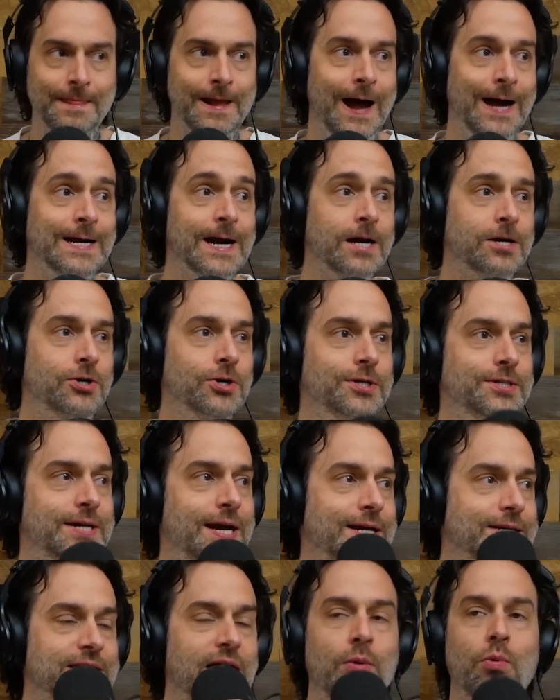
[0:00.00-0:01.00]
I got good
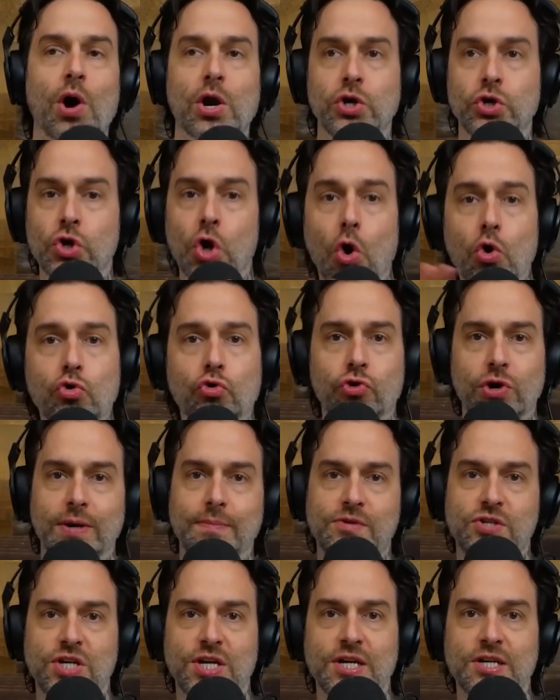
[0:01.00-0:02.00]
taste. I want no
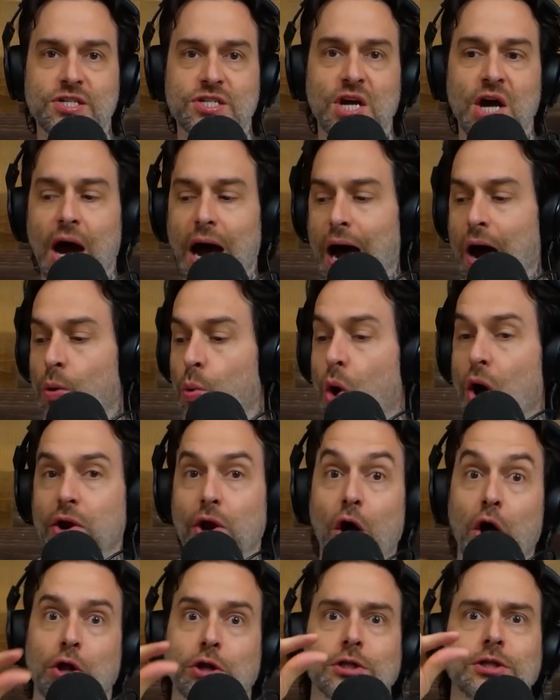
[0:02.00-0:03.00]
cream cheese. I want
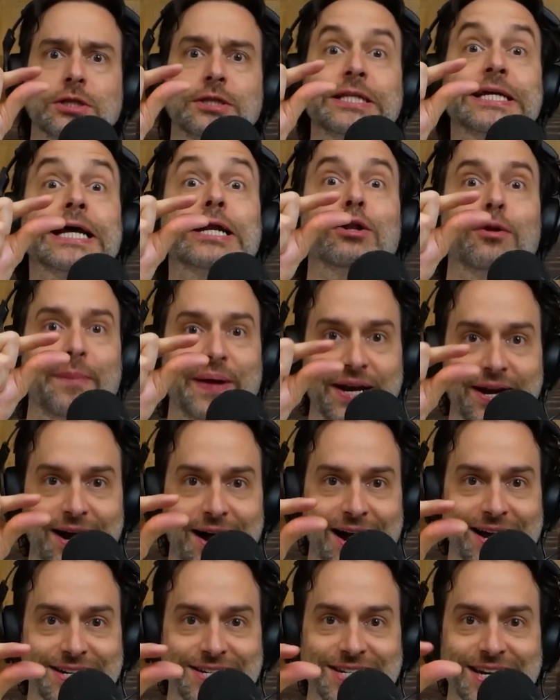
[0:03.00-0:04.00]
a little bit of
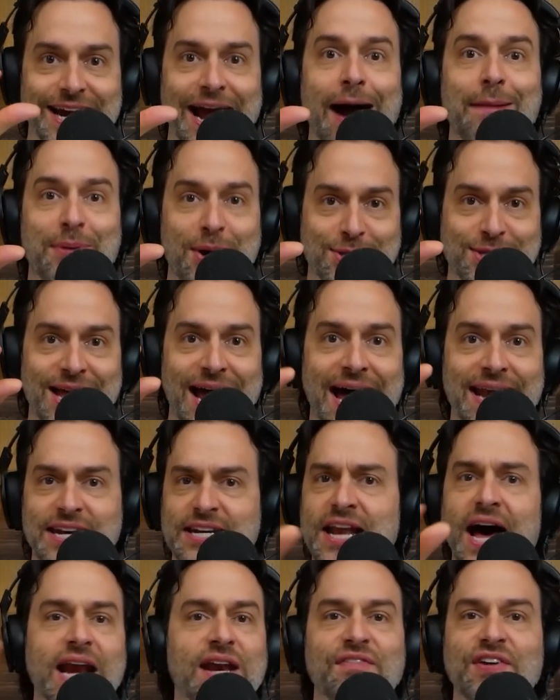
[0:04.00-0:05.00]
icing. How about that?
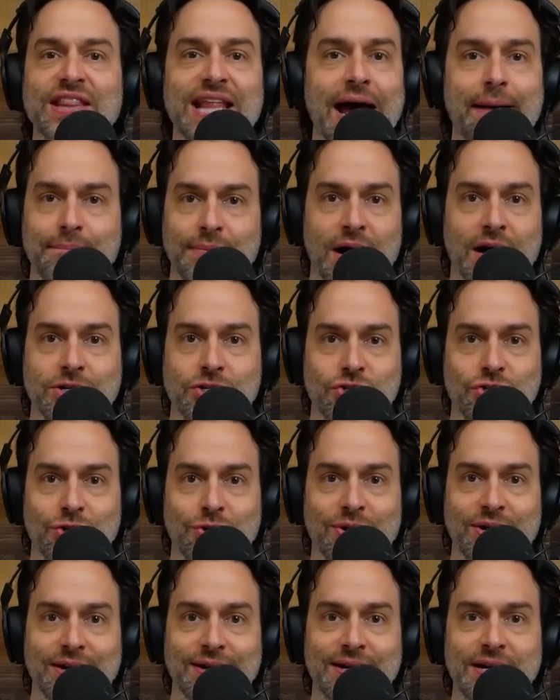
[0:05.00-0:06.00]
Not even that much,
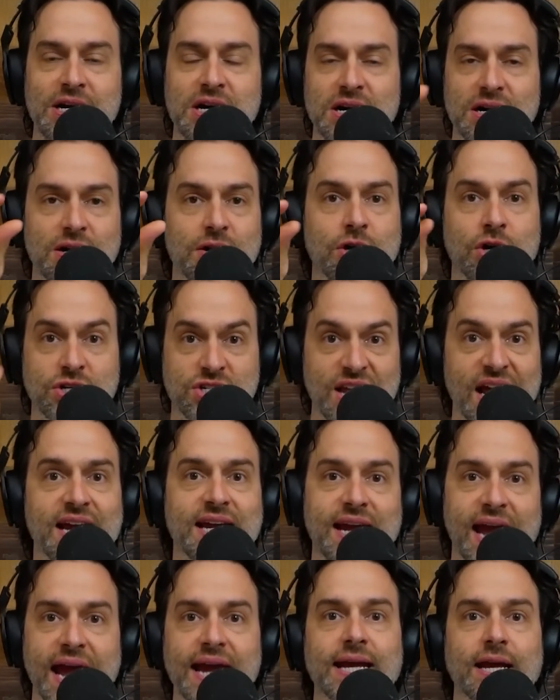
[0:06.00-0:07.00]
dude. Because they
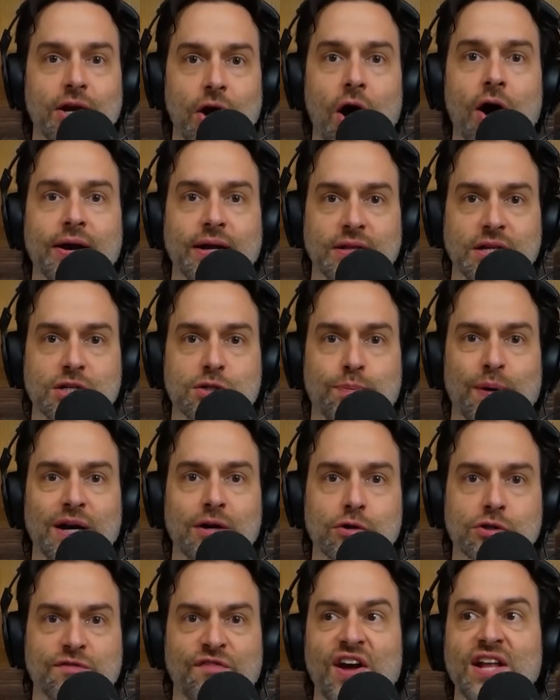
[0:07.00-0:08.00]
cake it on at the
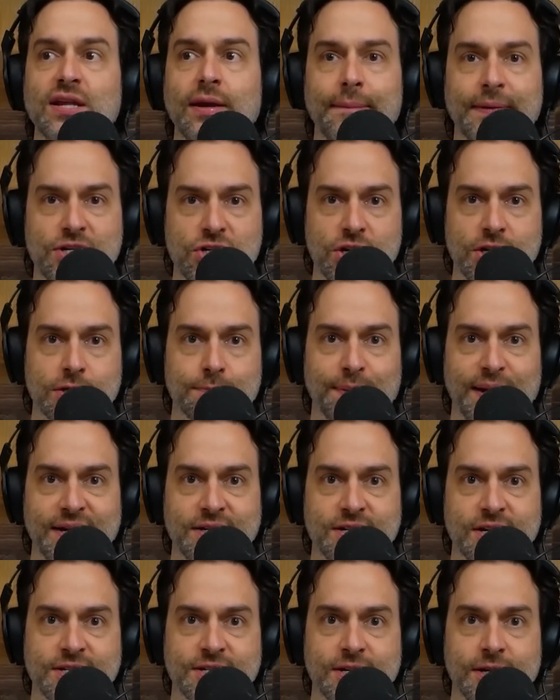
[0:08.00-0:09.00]
Sprinkles vending machines
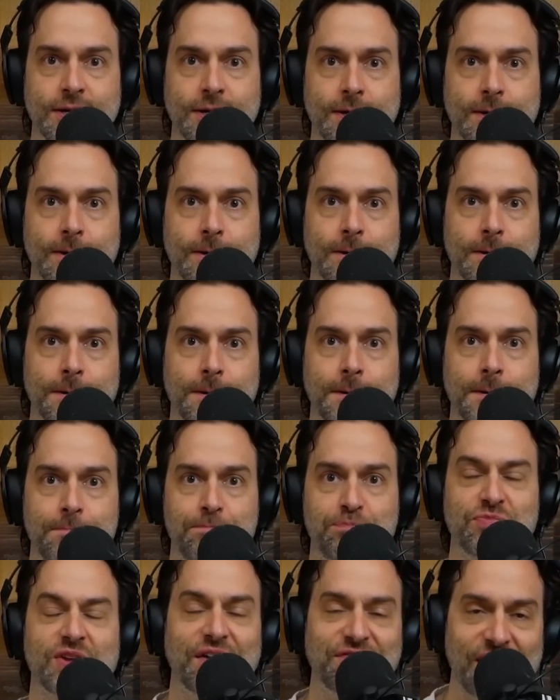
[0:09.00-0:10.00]
places.
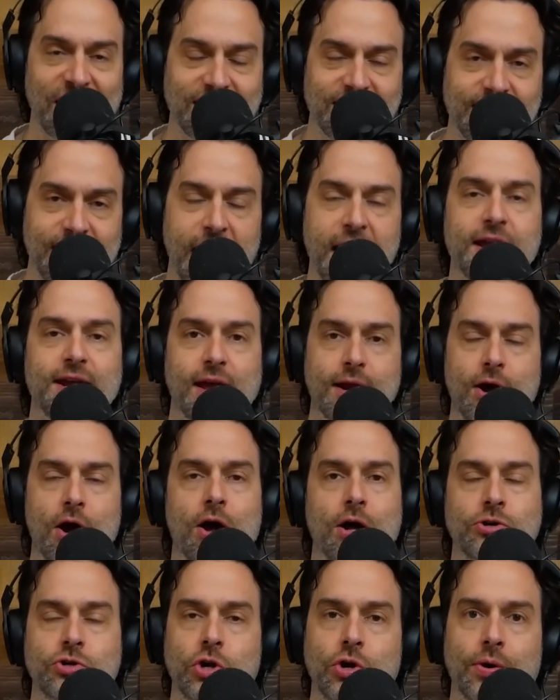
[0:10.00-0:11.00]
They cake it
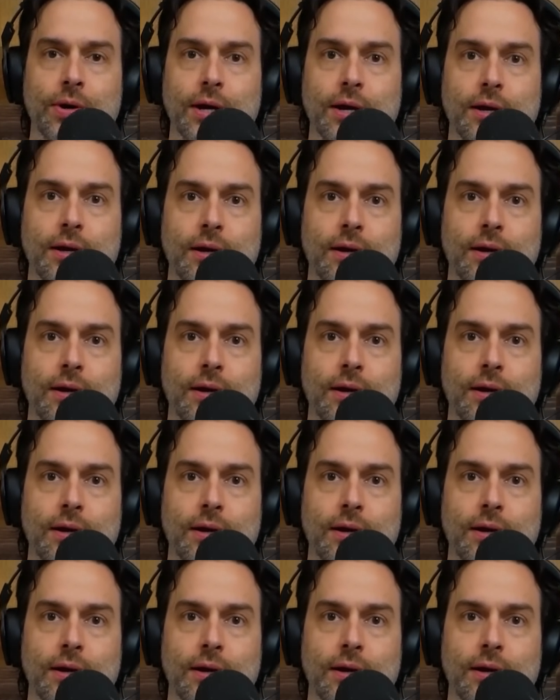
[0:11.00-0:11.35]
on, dude.